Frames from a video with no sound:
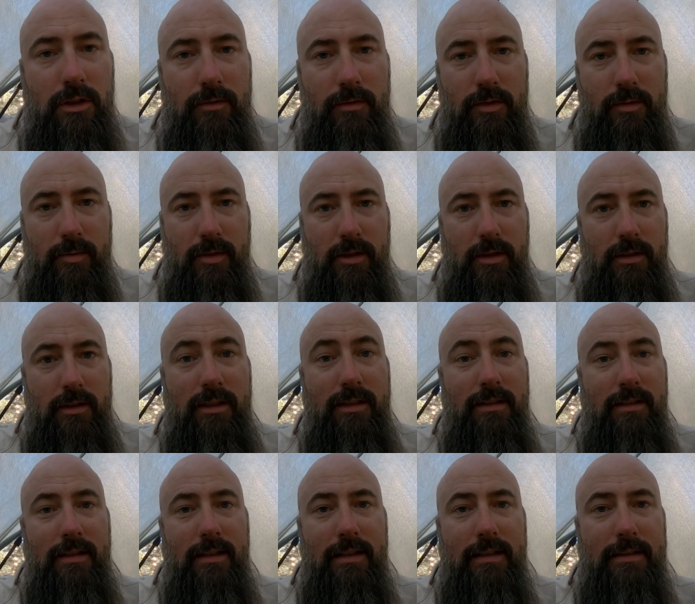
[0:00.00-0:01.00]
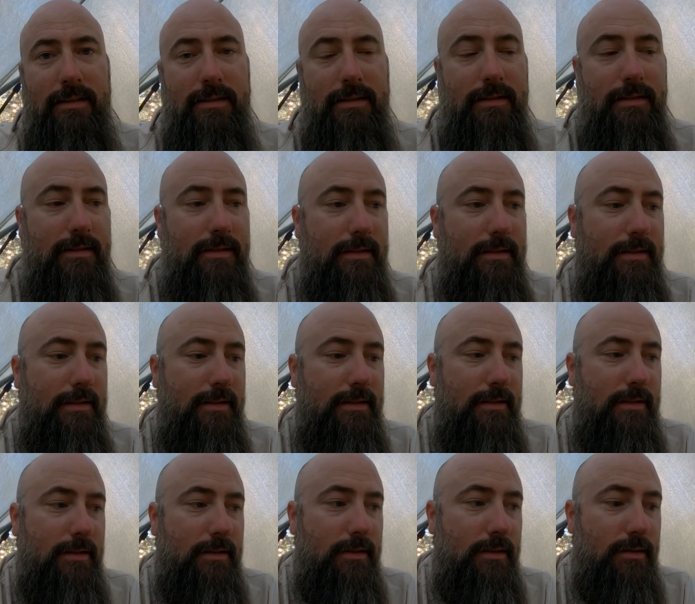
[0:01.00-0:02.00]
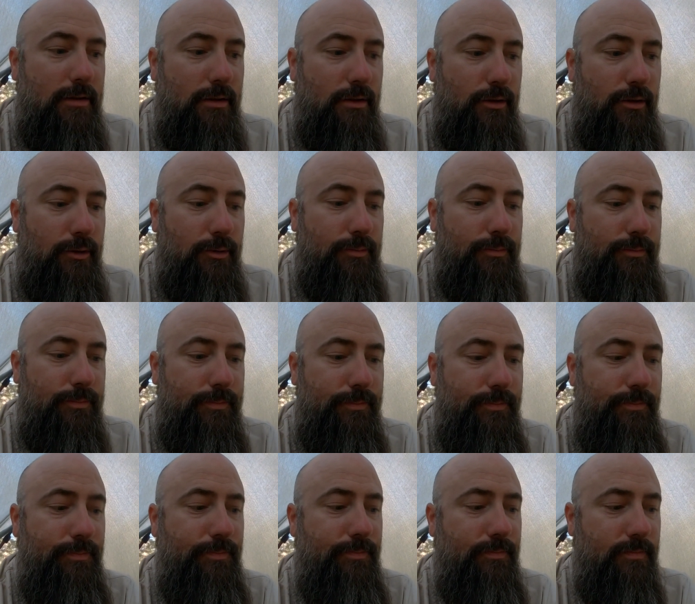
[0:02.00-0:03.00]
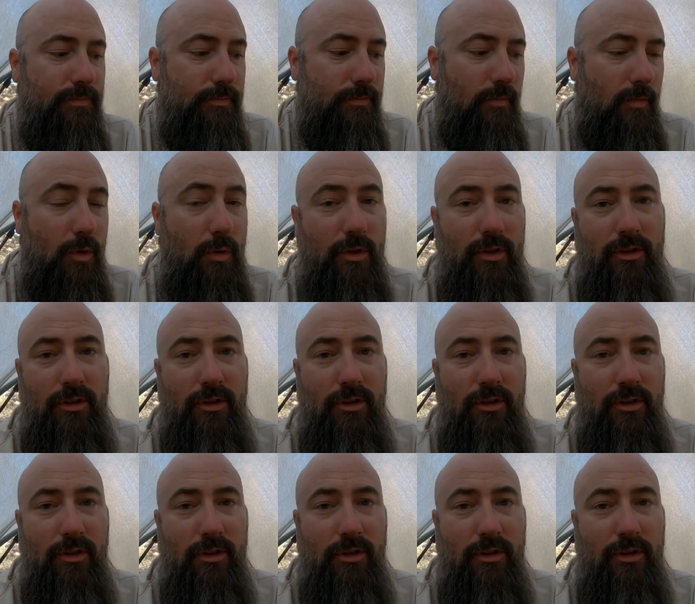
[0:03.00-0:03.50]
speaking, easy day. So only